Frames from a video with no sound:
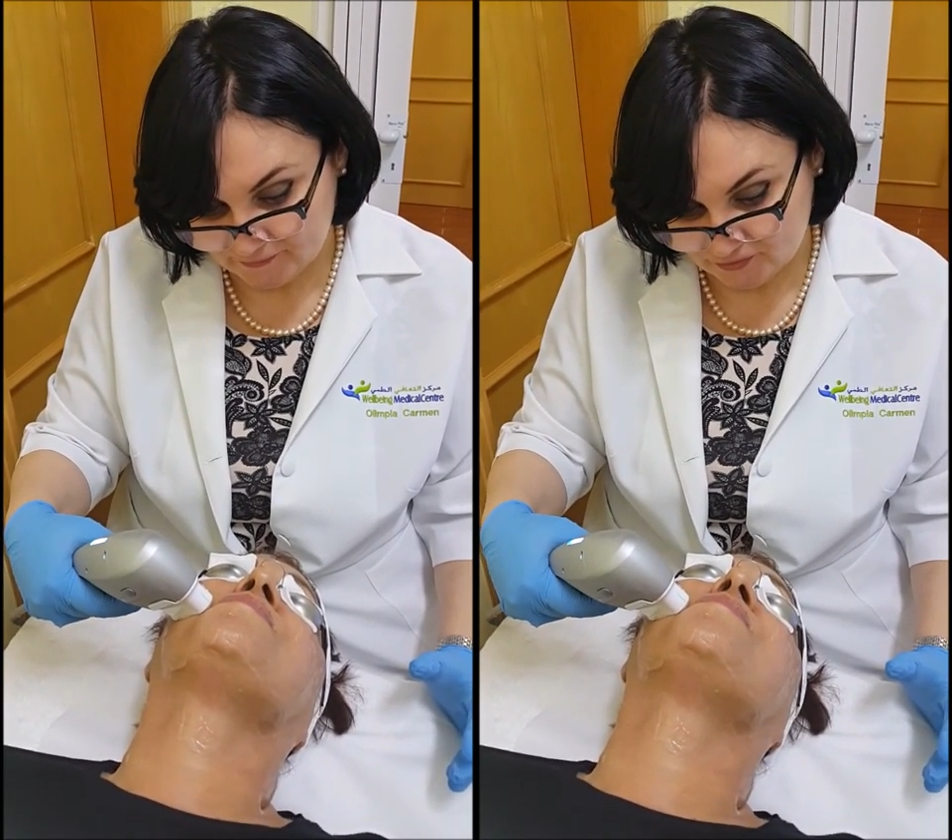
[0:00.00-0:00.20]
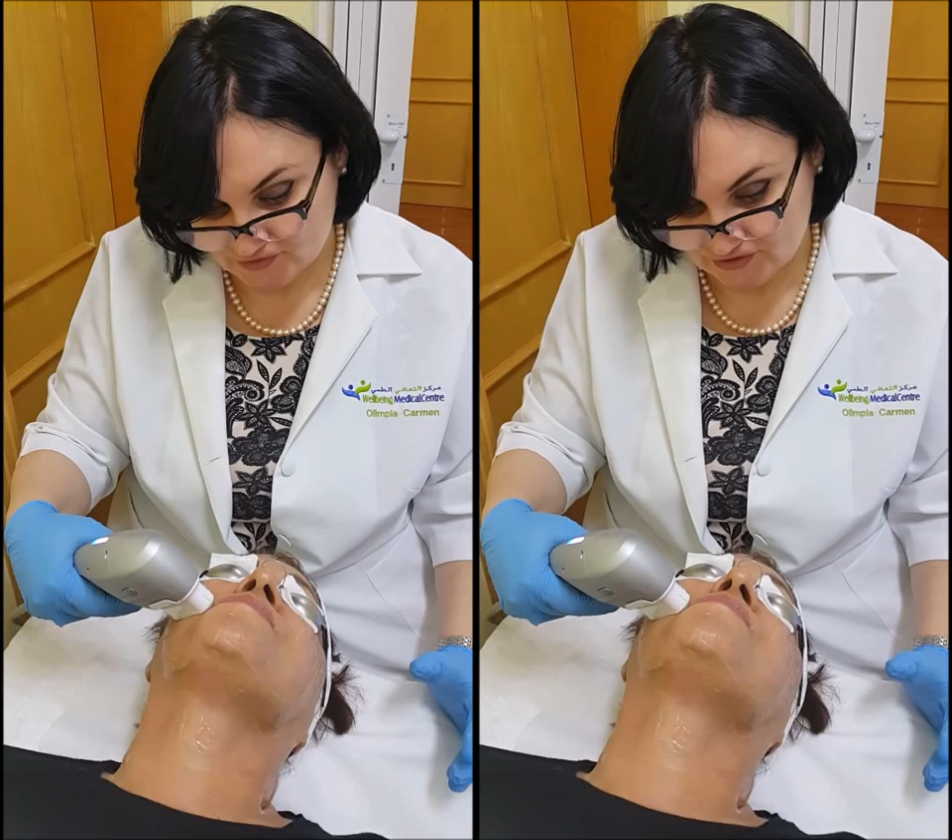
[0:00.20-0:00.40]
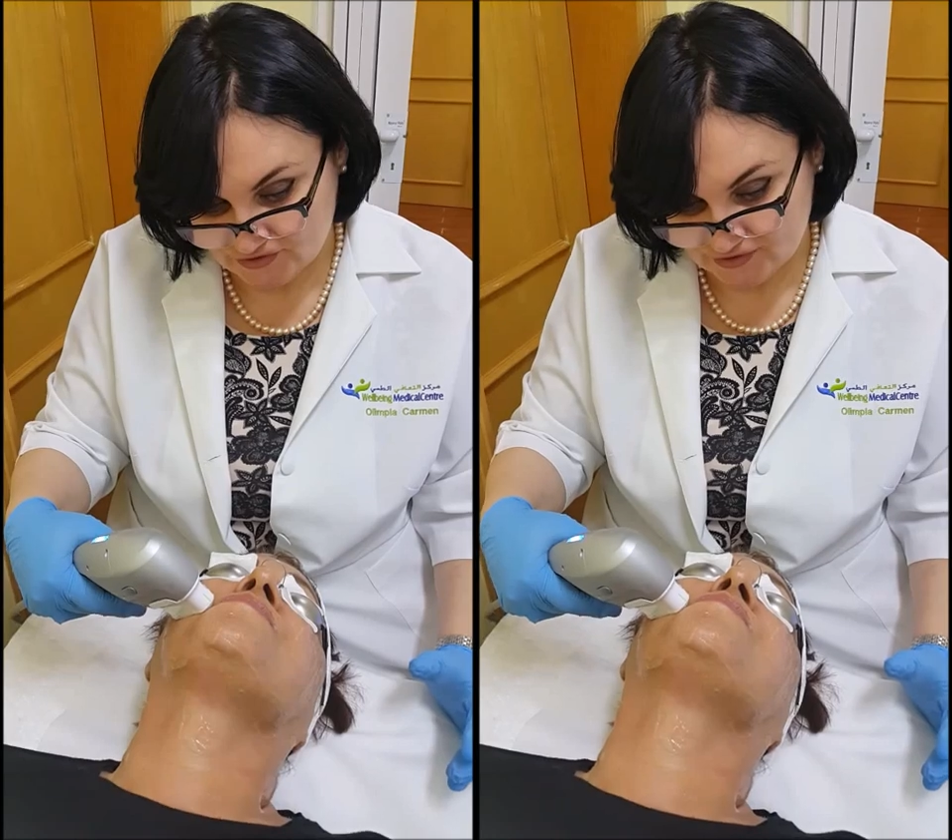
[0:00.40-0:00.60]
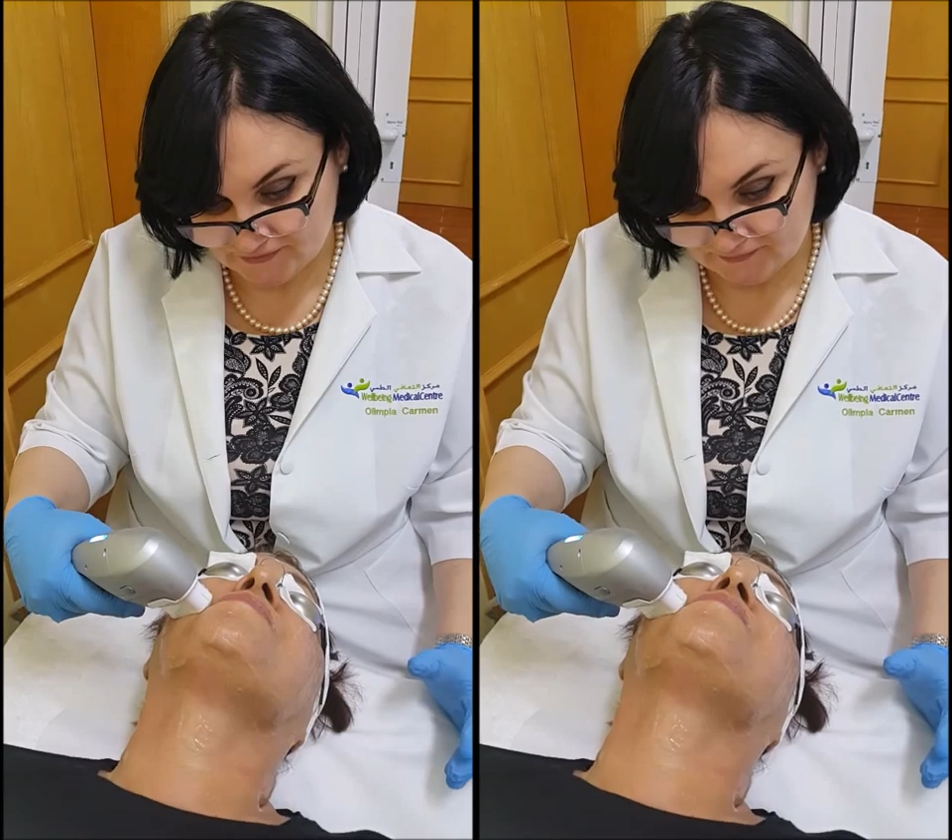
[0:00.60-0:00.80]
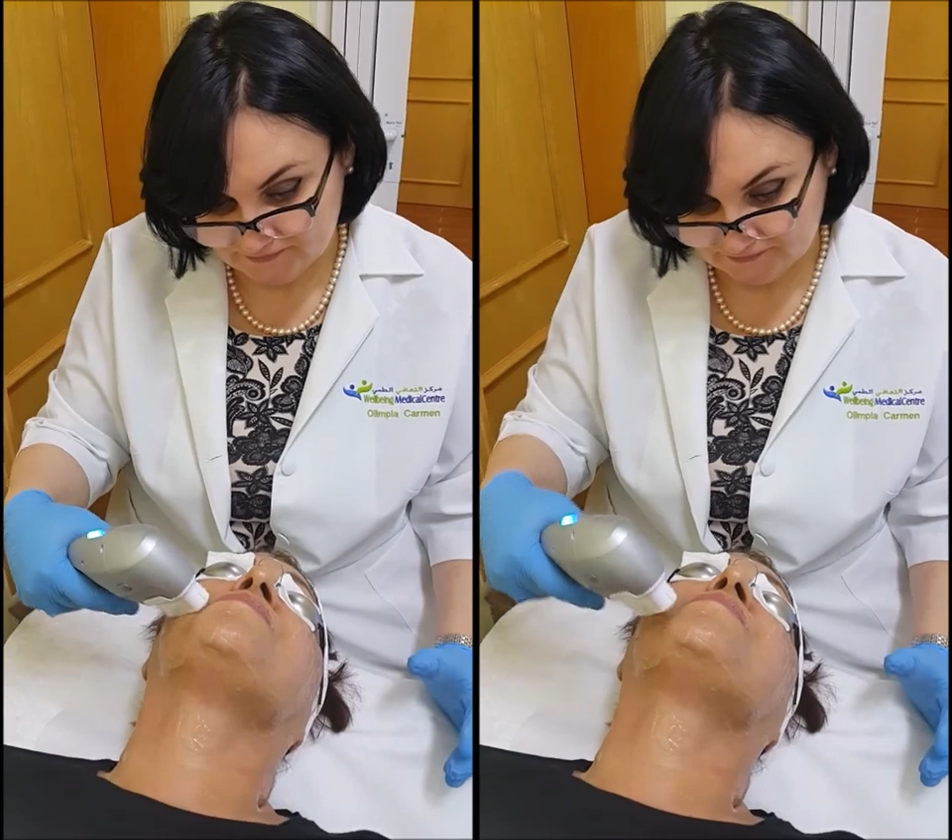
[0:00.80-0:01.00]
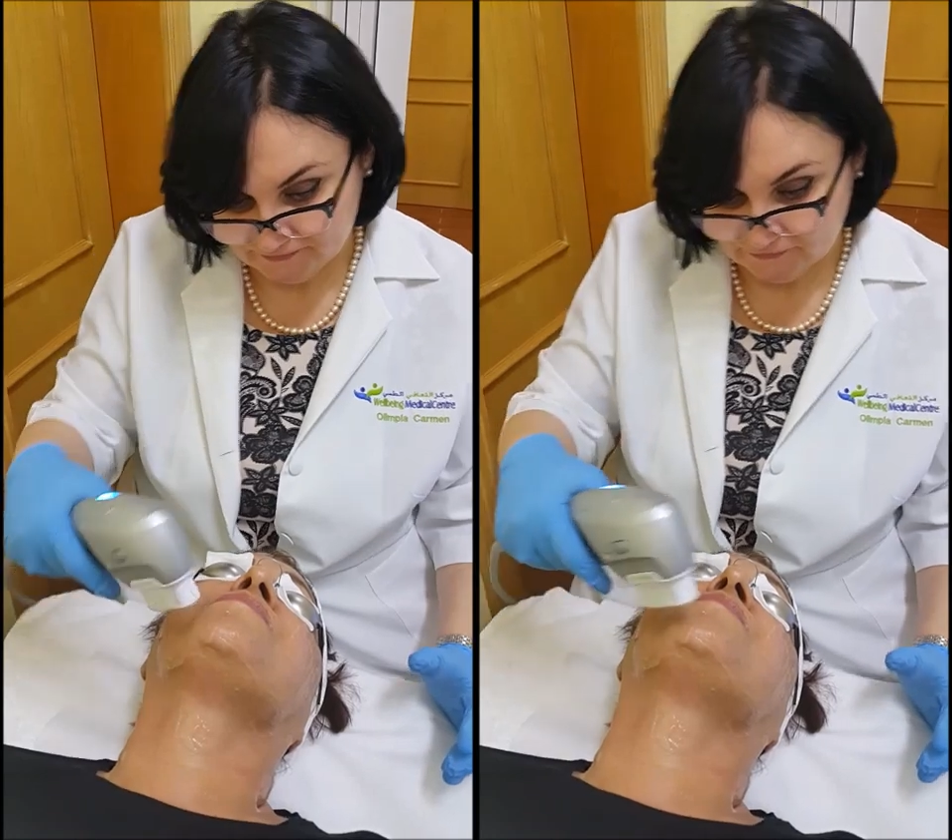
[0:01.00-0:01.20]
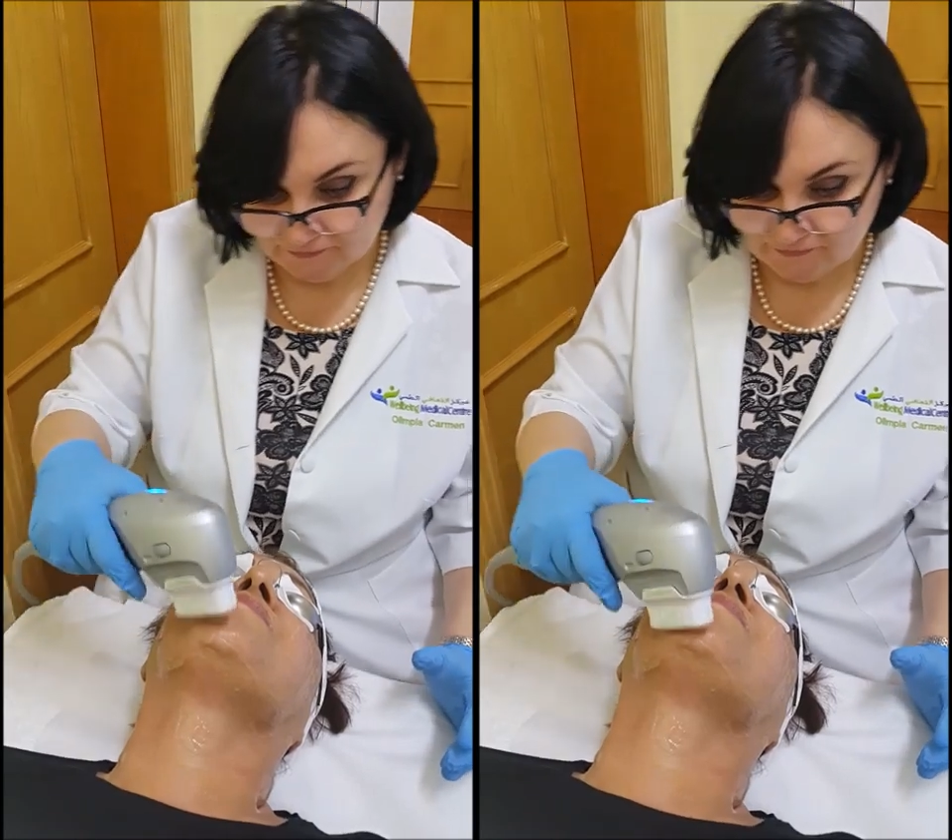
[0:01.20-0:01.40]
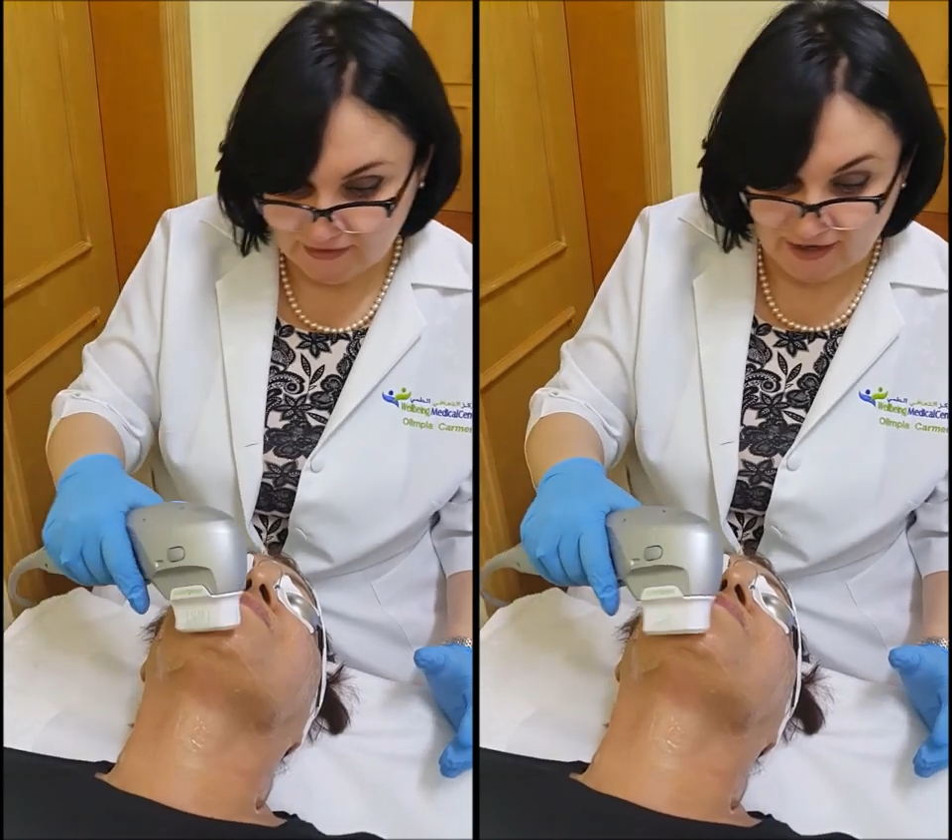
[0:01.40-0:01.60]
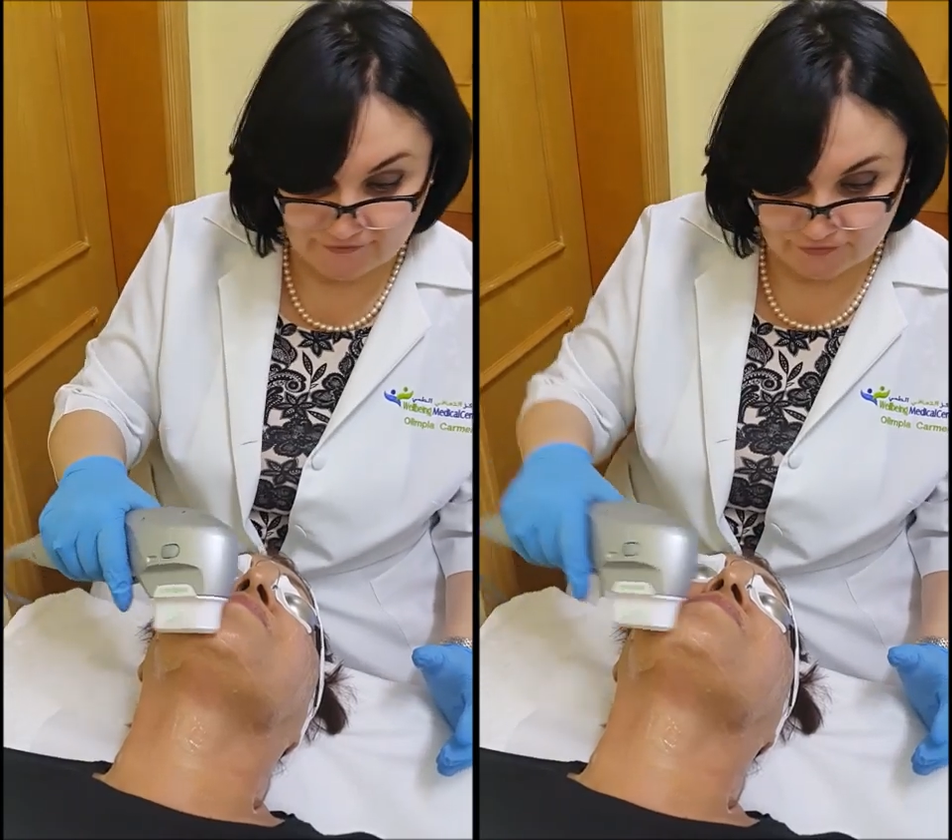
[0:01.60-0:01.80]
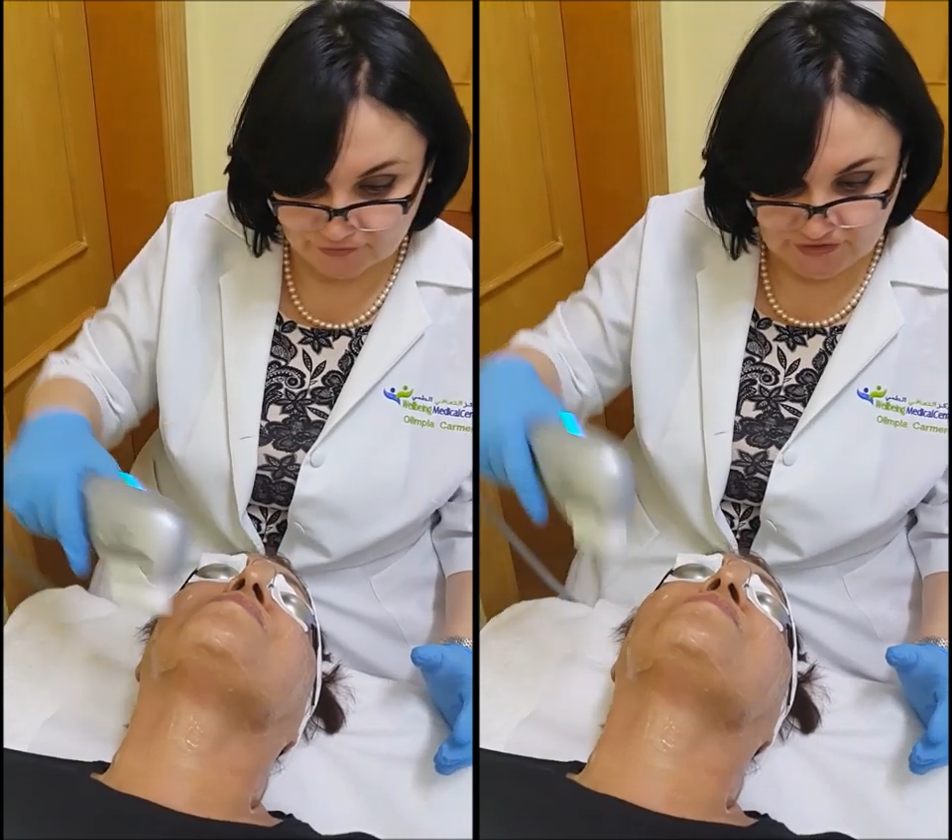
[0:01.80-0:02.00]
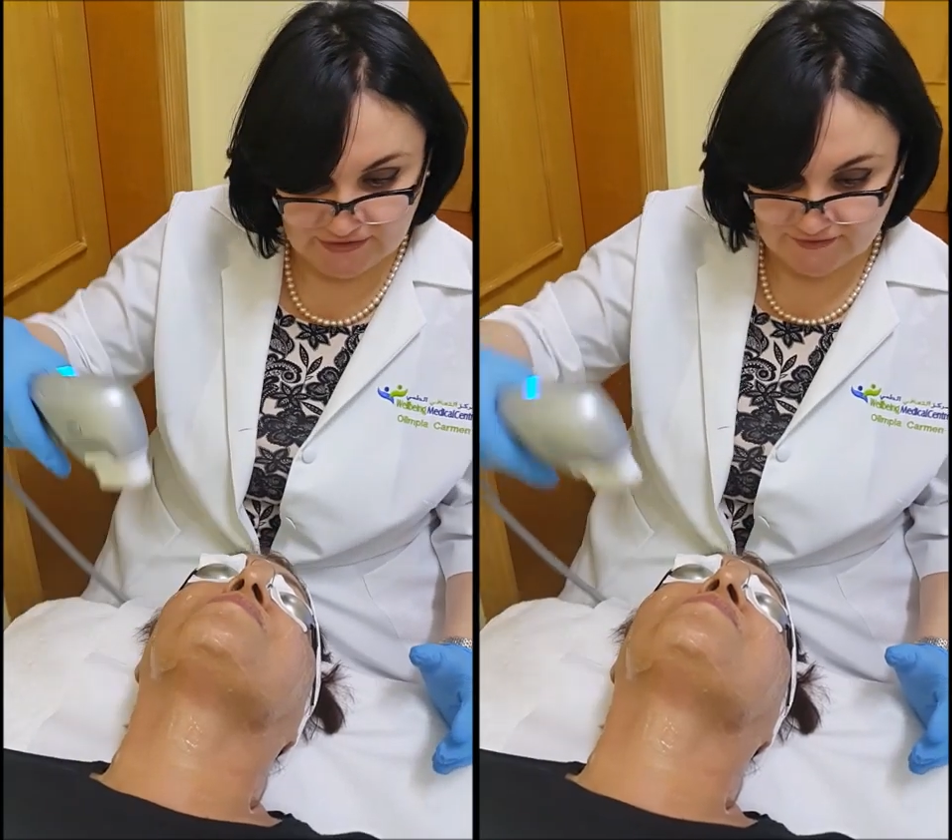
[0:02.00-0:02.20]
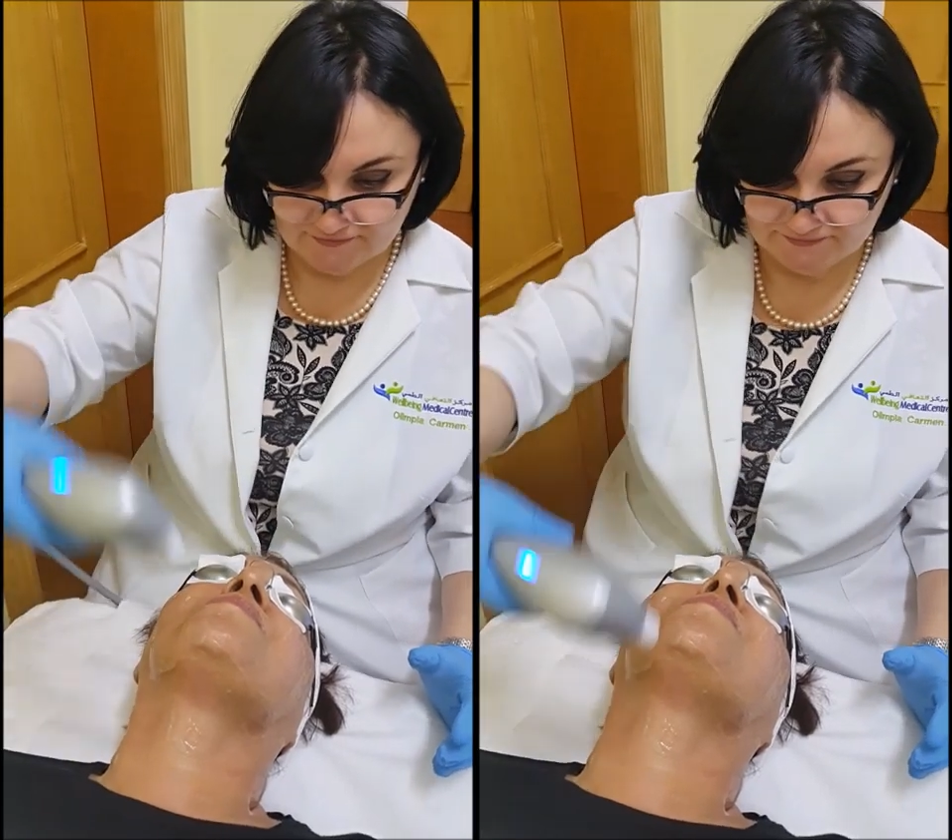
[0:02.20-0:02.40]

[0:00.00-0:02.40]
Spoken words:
procedure, life routine.